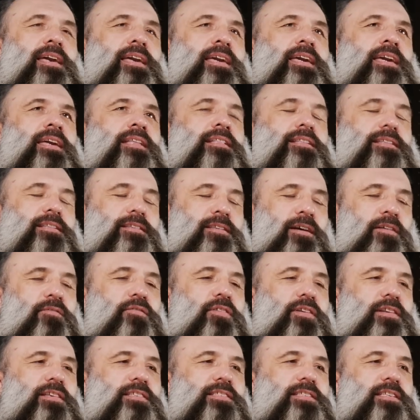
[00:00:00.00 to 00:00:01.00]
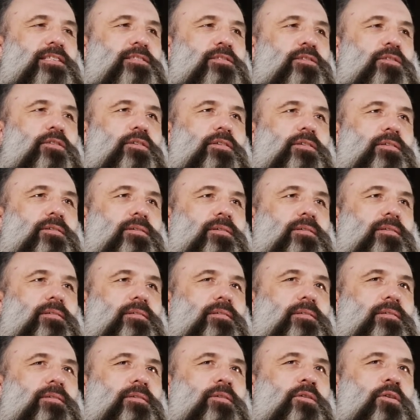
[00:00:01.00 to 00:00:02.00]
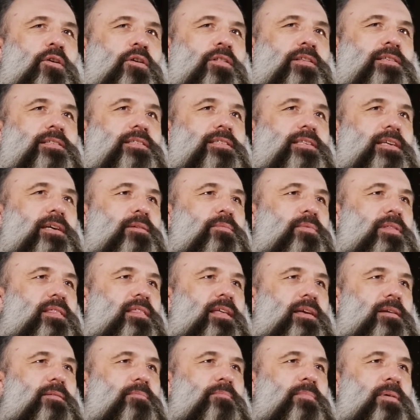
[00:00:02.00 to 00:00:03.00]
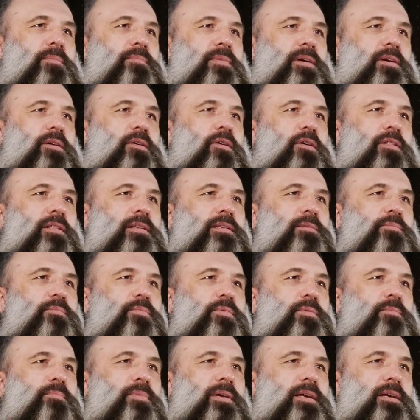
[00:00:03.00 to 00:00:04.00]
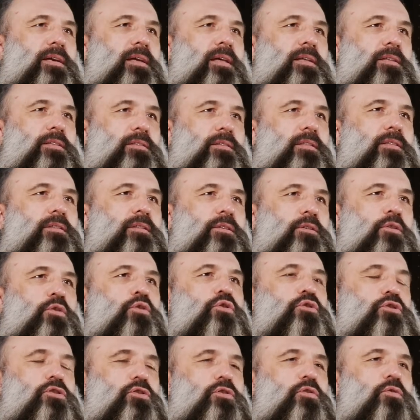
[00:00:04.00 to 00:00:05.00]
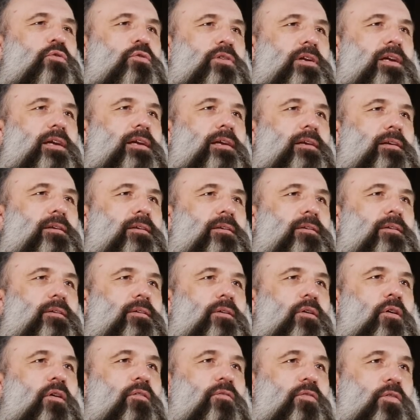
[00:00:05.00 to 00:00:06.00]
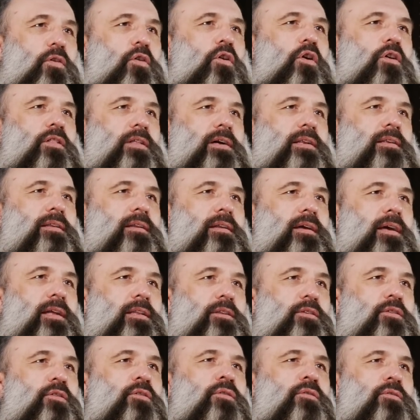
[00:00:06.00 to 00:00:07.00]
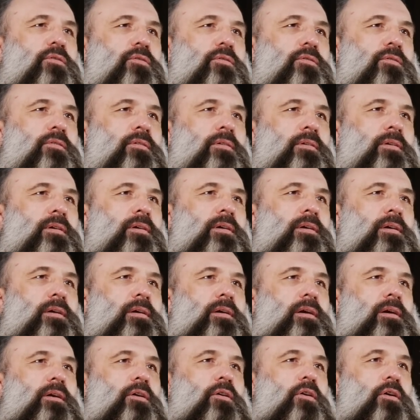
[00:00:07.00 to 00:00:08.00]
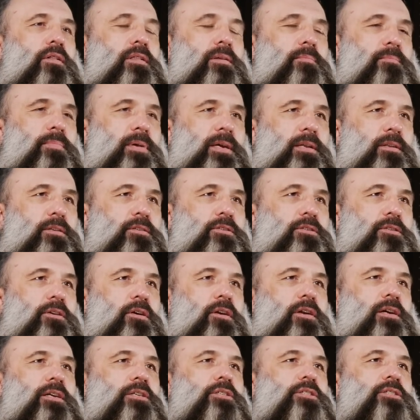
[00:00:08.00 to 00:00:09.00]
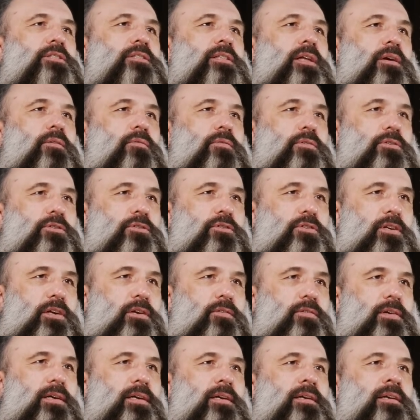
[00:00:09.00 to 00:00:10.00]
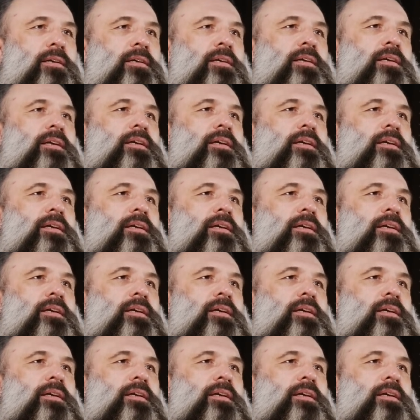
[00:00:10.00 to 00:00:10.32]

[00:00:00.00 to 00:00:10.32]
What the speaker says: He turned around and says, look, Colin's here. We think maybe Colin would be... Your story of Colin and you, Colin being Scottish, now Australian,